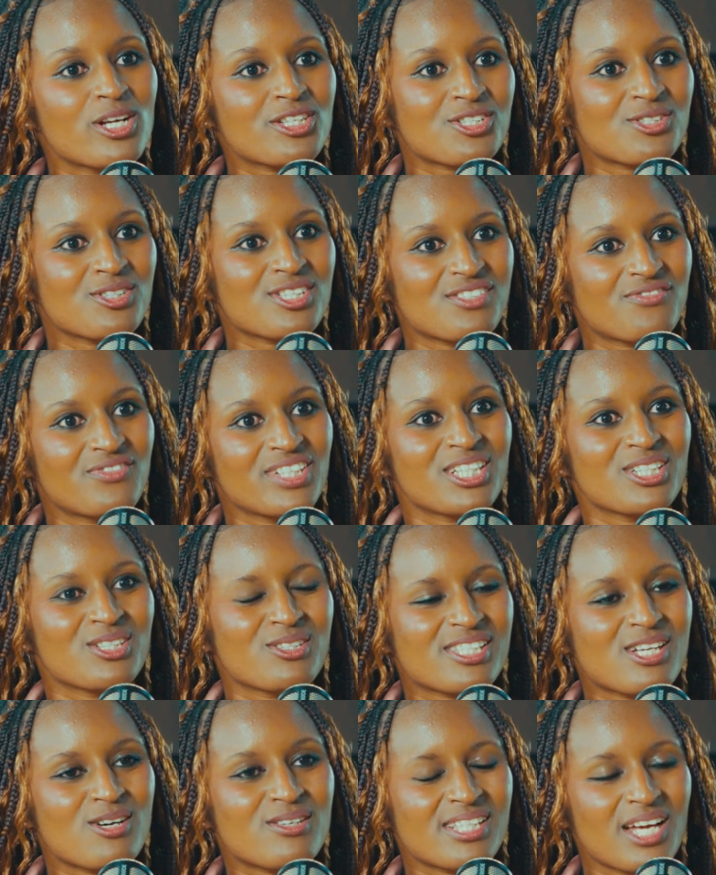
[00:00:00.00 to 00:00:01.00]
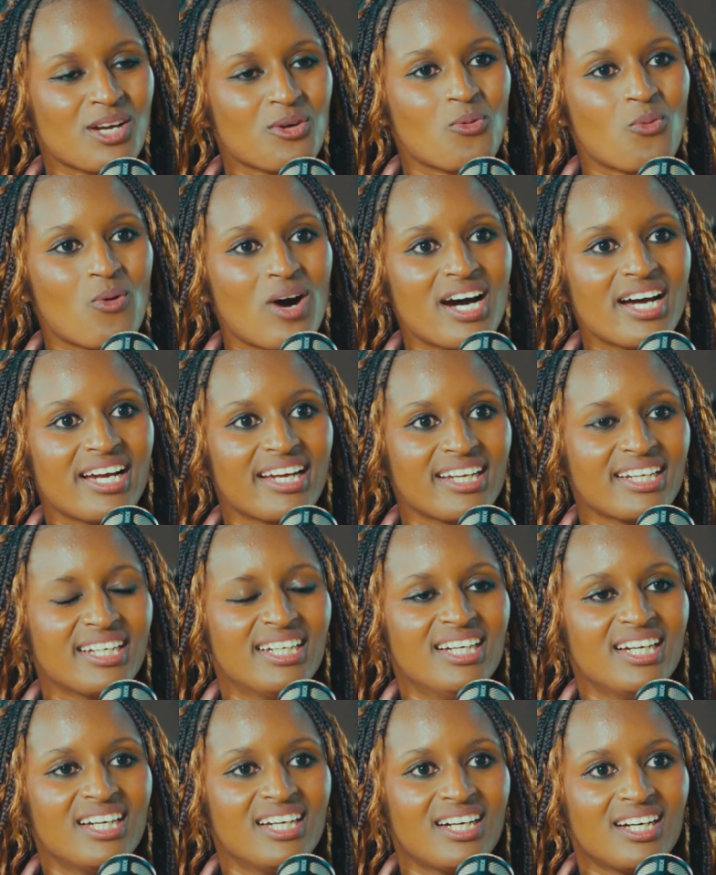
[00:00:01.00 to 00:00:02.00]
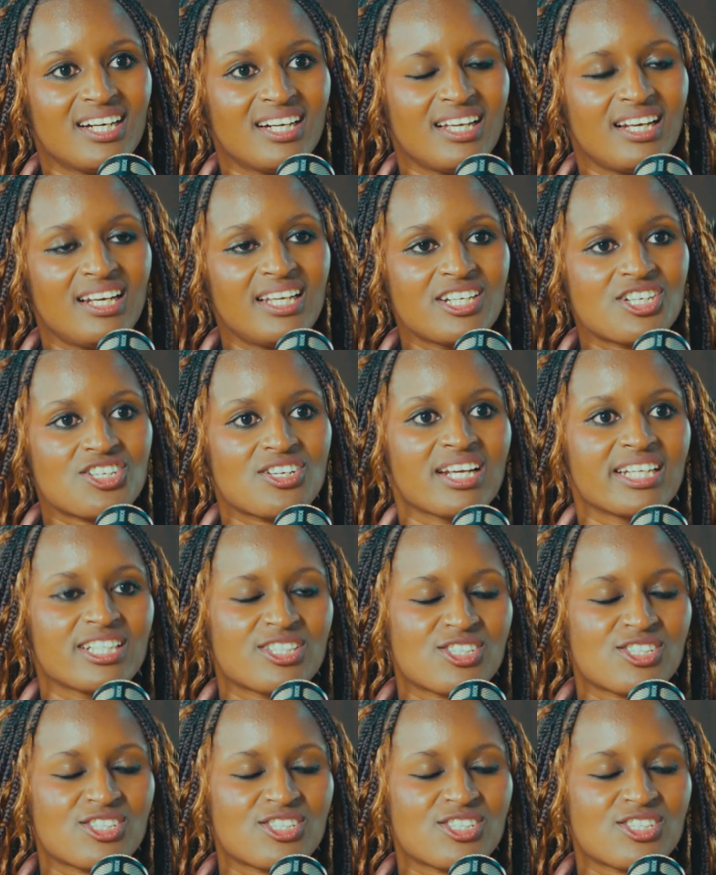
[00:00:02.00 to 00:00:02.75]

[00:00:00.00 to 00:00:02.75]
watched those videos, I was like, why? Literally,